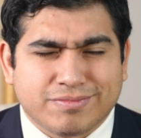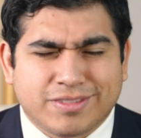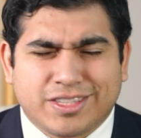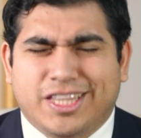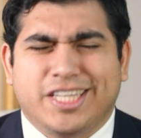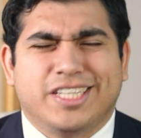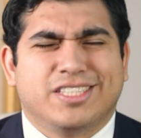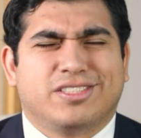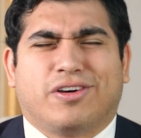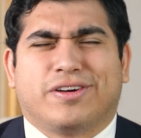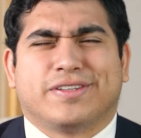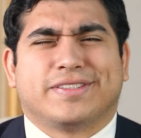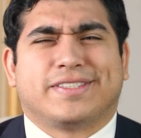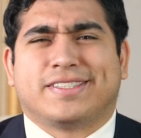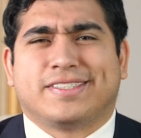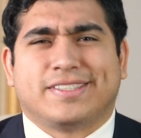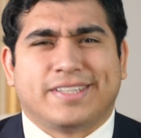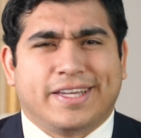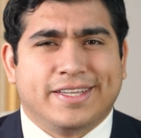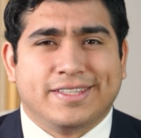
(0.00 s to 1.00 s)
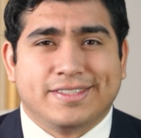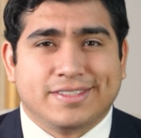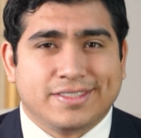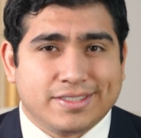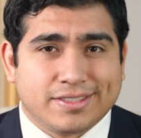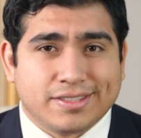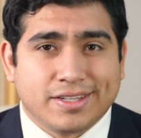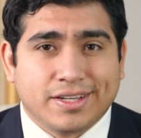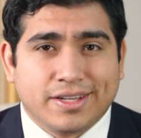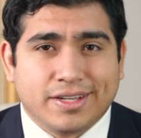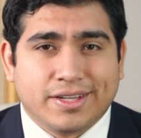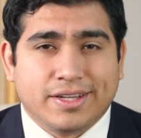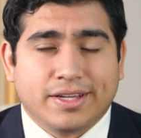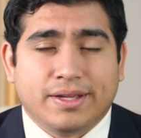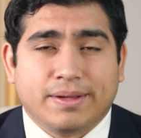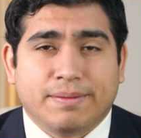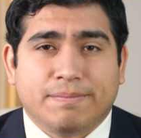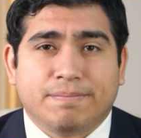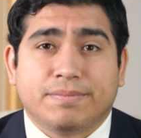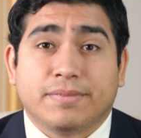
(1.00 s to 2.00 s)
these aren't sins.
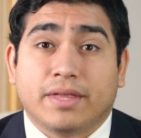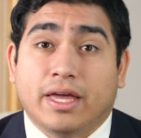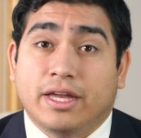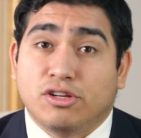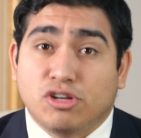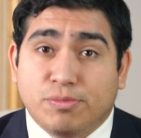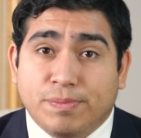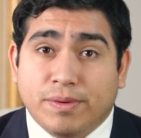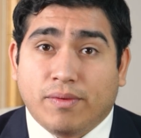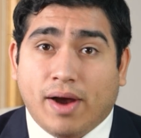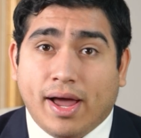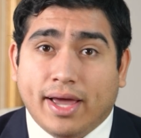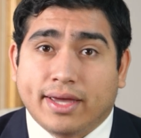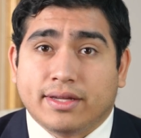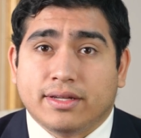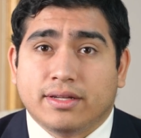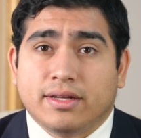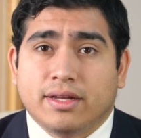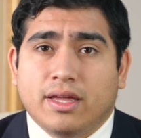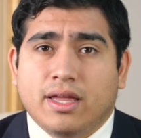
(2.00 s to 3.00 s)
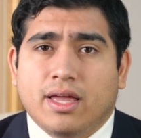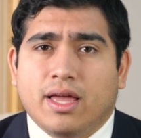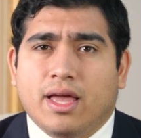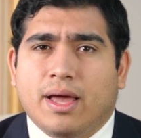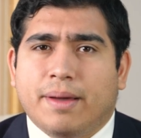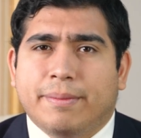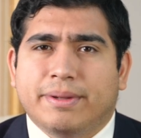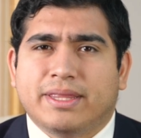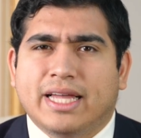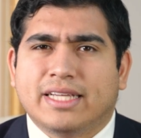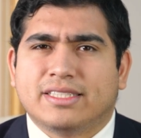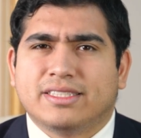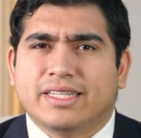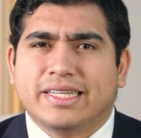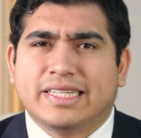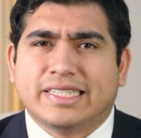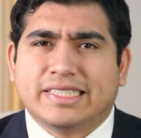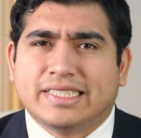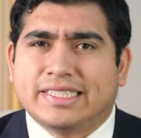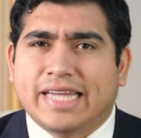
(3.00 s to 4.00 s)
And you'd be right, but that's
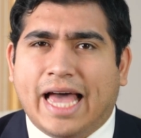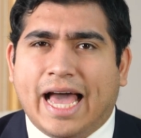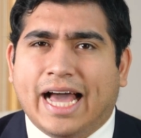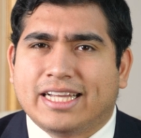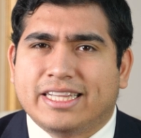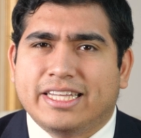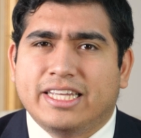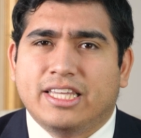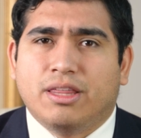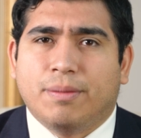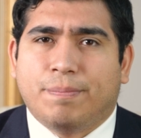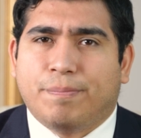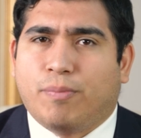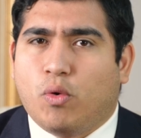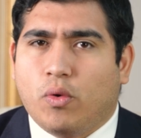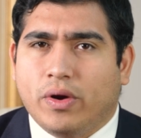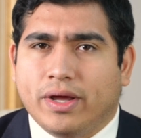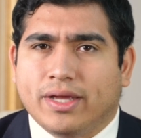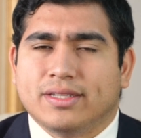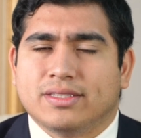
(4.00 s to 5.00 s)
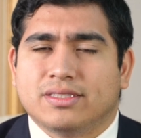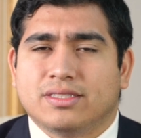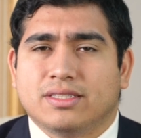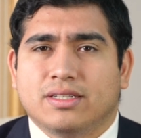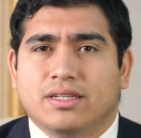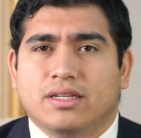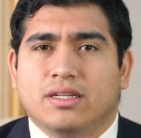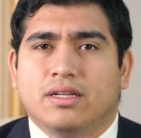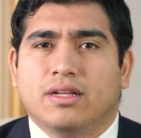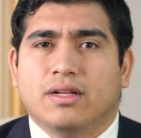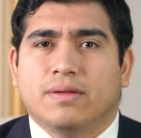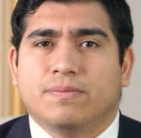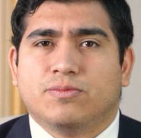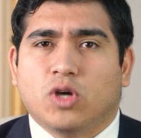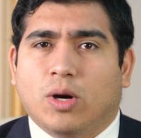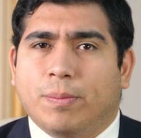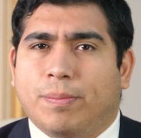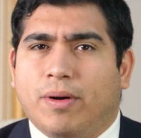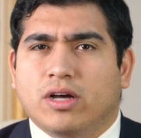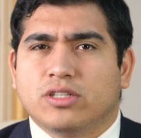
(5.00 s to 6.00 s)
exactly the point.
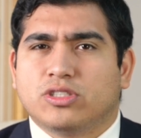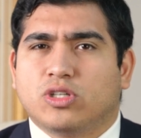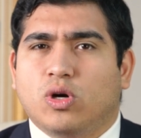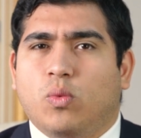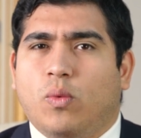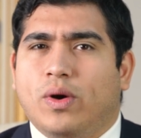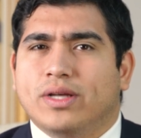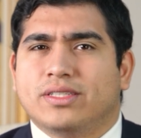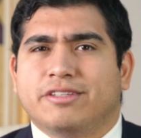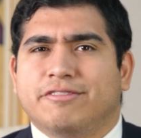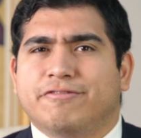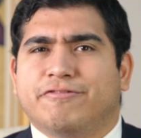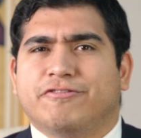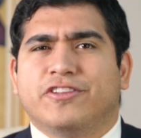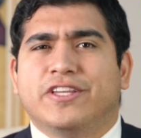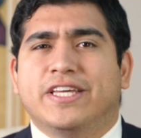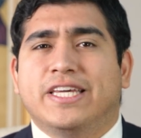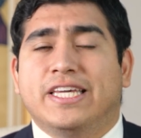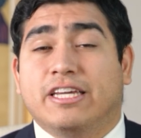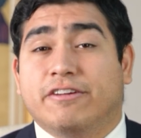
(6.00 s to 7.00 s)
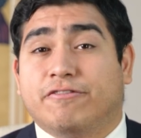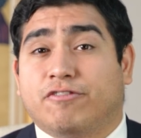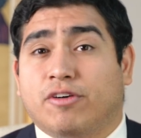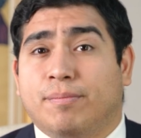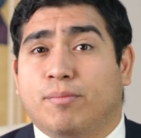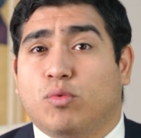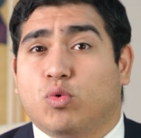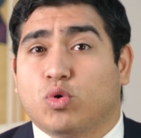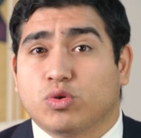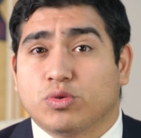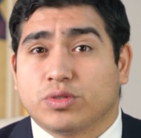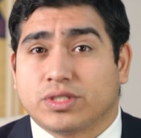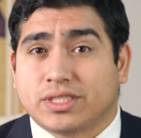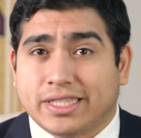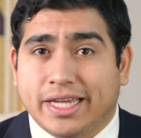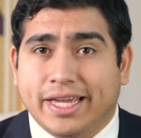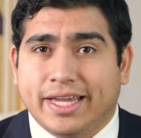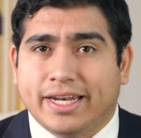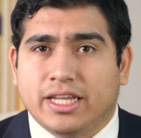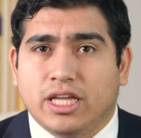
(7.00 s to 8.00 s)
Don Bosco wasn't fleeing from mortal
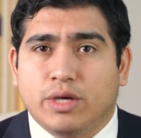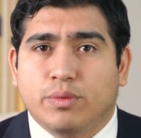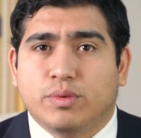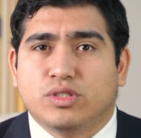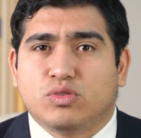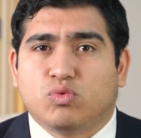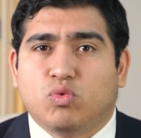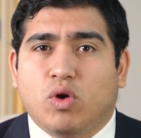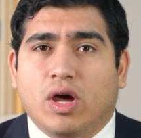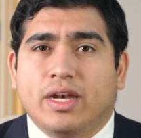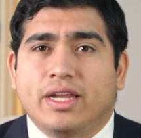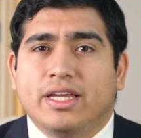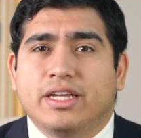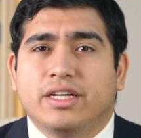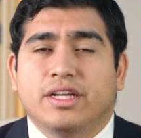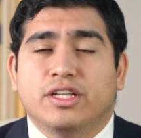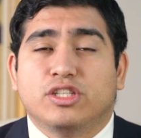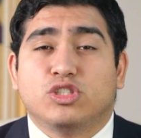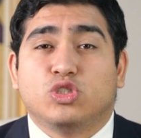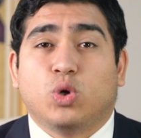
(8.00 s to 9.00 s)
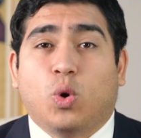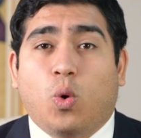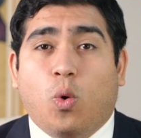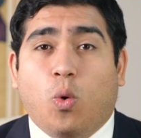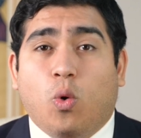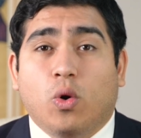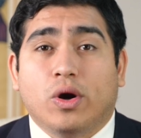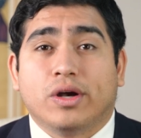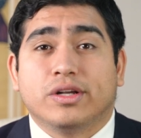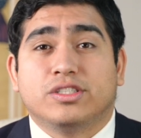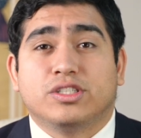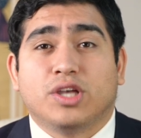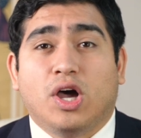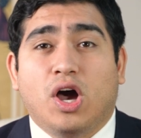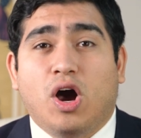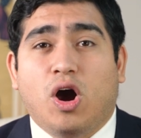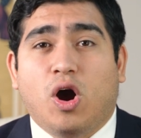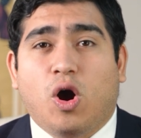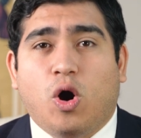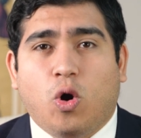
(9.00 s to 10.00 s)
sin, he was running towards
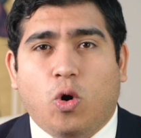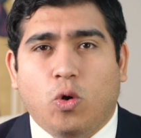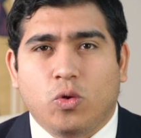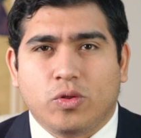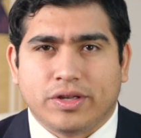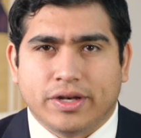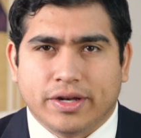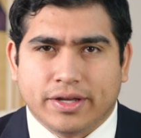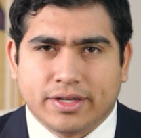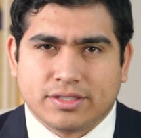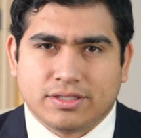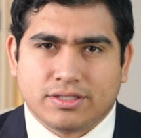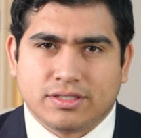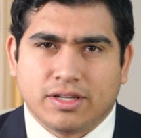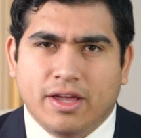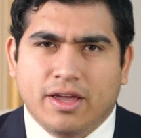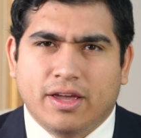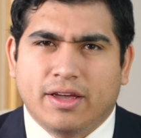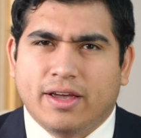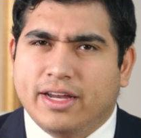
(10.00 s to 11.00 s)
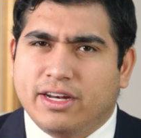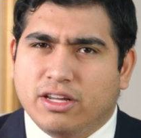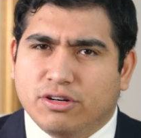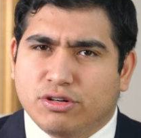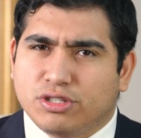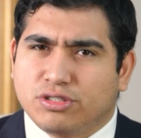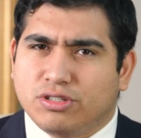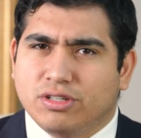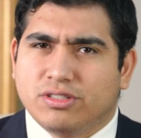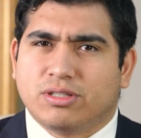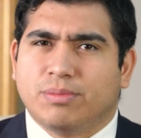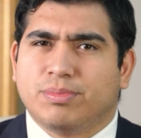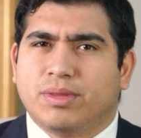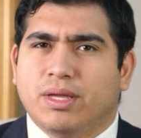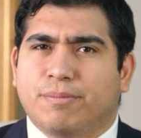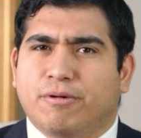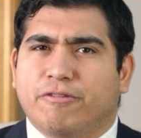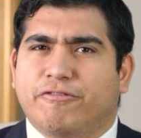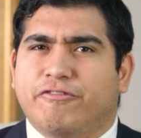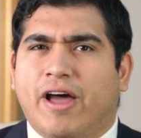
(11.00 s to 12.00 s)
holiness. And he understood
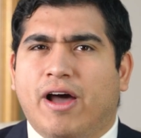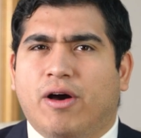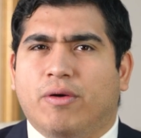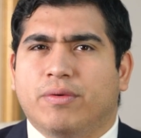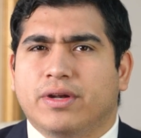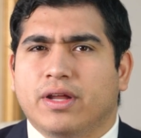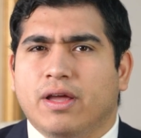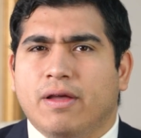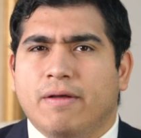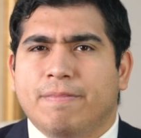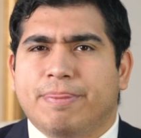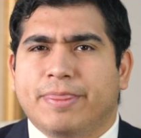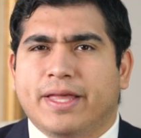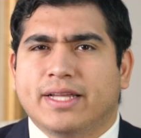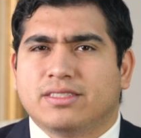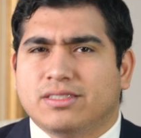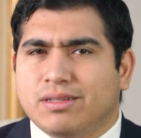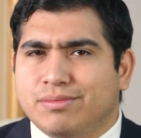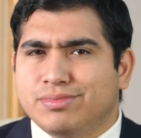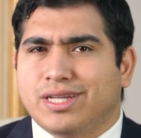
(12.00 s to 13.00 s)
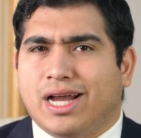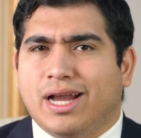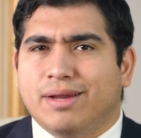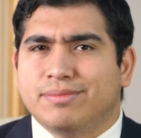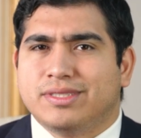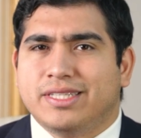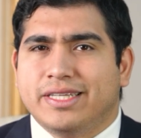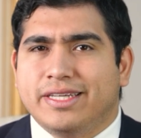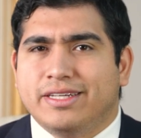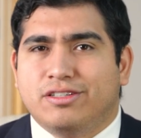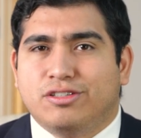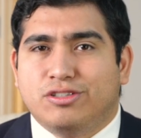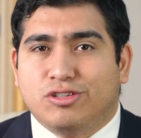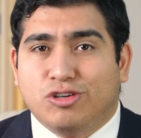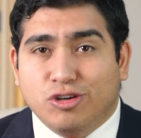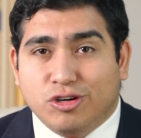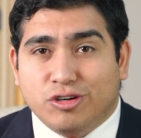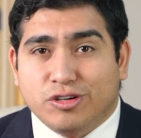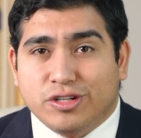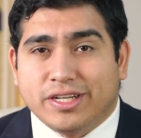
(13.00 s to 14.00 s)
something profound, that sometimes the
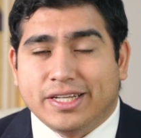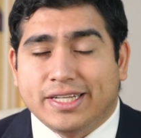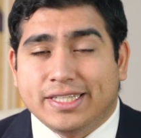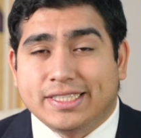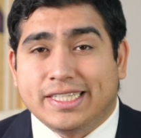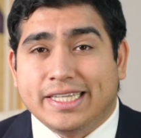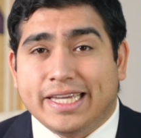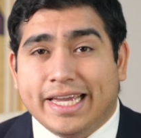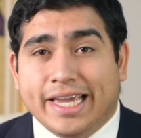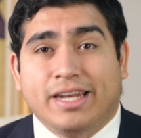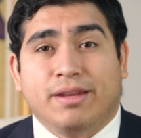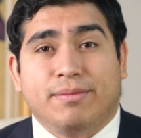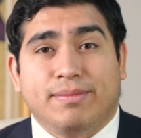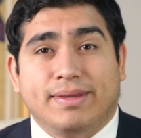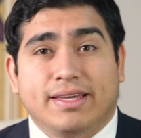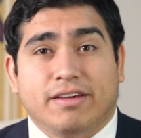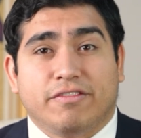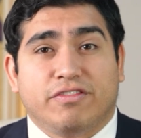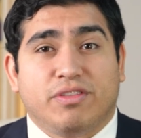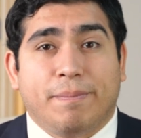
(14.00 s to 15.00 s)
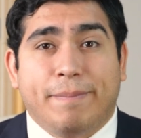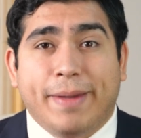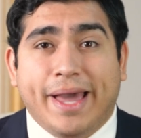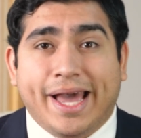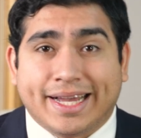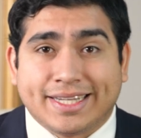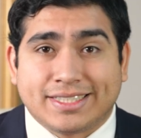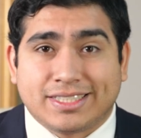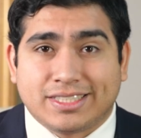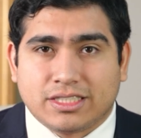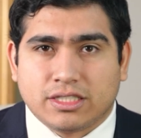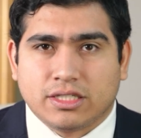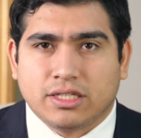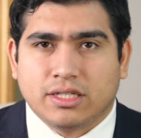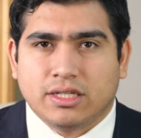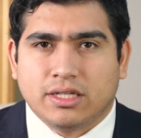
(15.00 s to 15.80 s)
good is the enemy of the best.